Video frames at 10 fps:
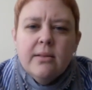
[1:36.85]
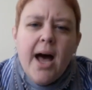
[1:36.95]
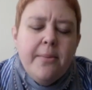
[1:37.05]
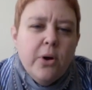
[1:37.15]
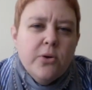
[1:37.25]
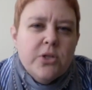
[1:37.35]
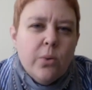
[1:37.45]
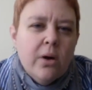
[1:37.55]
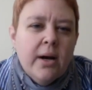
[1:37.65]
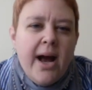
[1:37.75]
Line boats
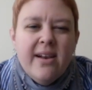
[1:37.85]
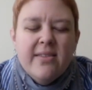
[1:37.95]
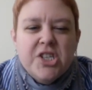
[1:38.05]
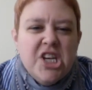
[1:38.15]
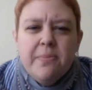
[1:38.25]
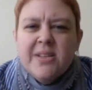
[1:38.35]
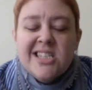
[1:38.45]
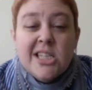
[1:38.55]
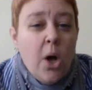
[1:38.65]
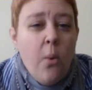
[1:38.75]
were kind of the cheap and
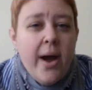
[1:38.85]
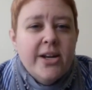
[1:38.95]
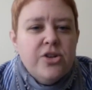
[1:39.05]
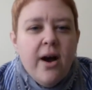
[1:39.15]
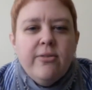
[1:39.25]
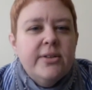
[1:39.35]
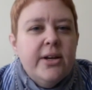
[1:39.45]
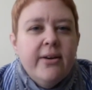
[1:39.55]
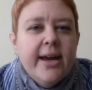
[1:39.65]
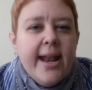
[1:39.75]
slow way to travel the
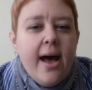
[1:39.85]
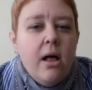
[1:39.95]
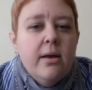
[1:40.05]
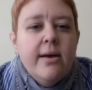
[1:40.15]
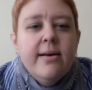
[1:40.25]
Erie Canal.